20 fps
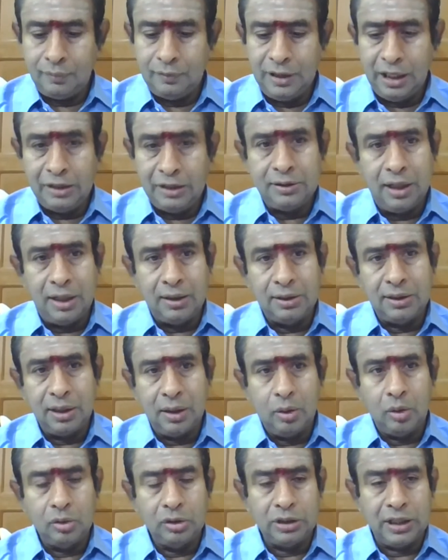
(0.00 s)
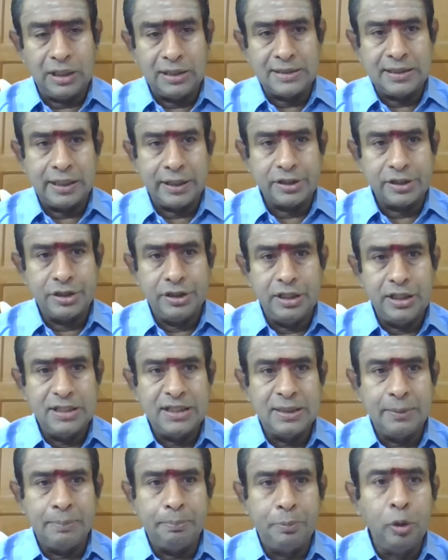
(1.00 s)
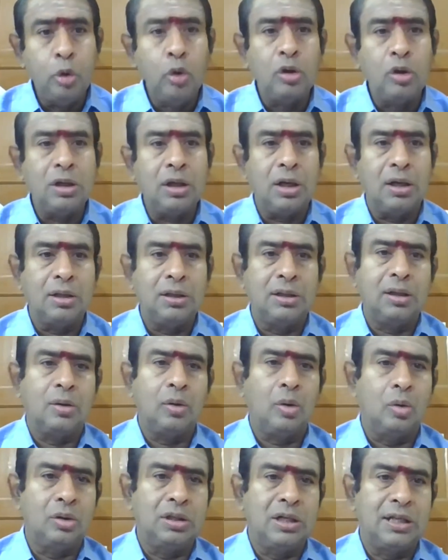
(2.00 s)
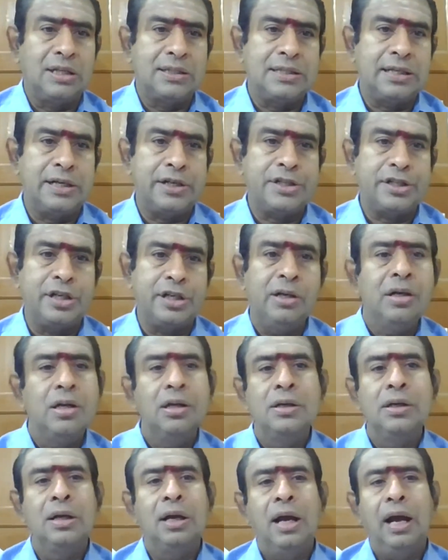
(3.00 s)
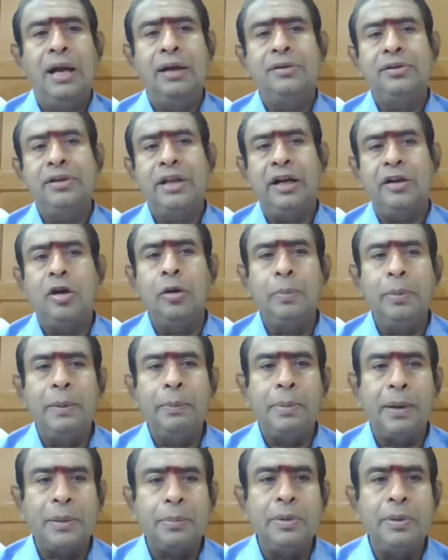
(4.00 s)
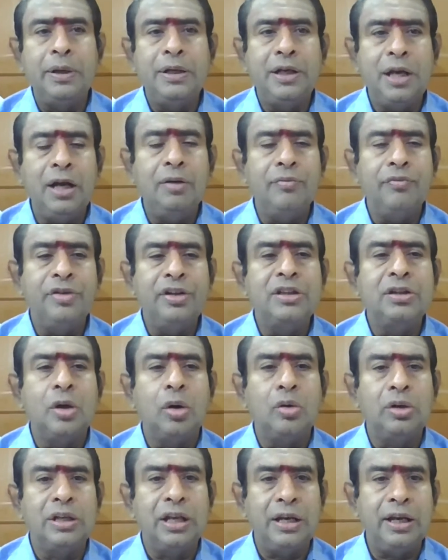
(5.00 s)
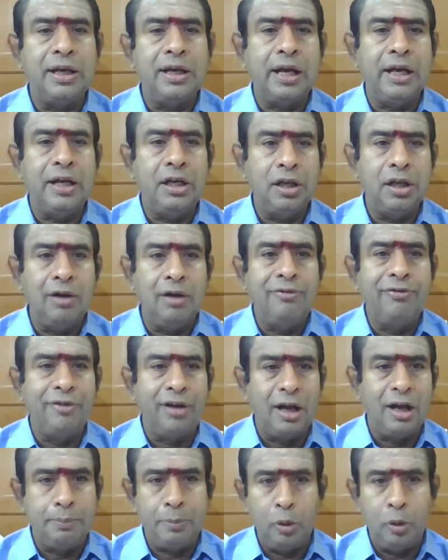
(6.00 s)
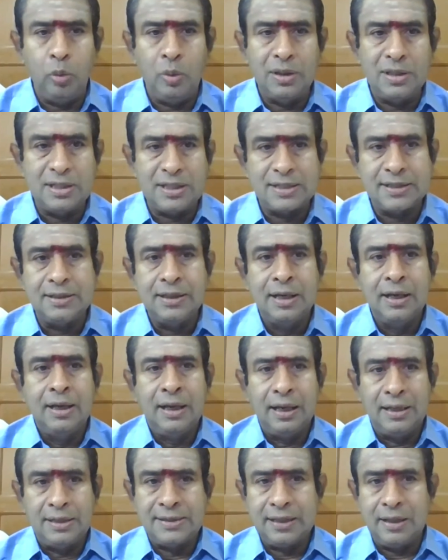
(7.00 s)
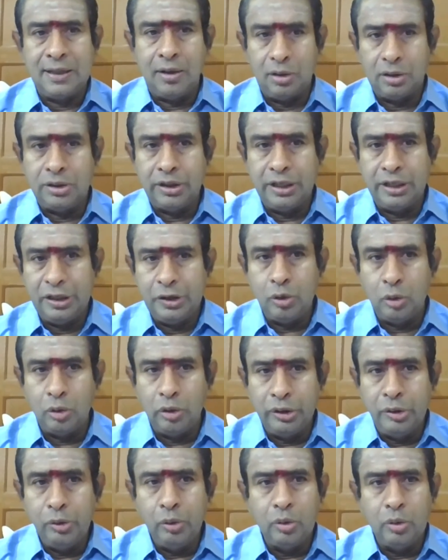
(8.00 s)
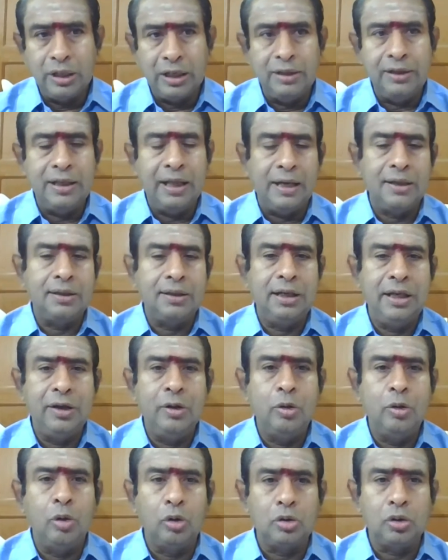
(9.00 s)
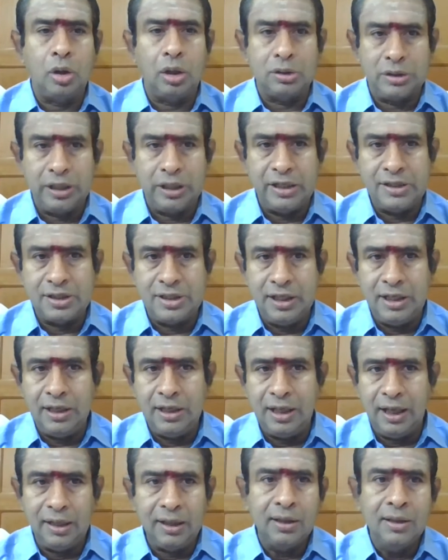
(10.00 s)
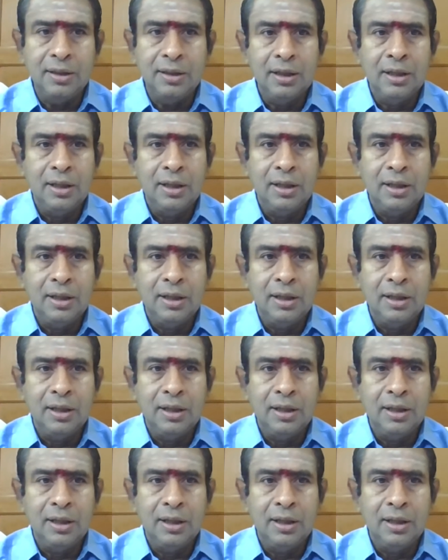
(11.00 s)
that current account transaction is a pure current account transaction and that will be permitted without any kind of approvals. As I already told you, you can directly go to authorized dealer,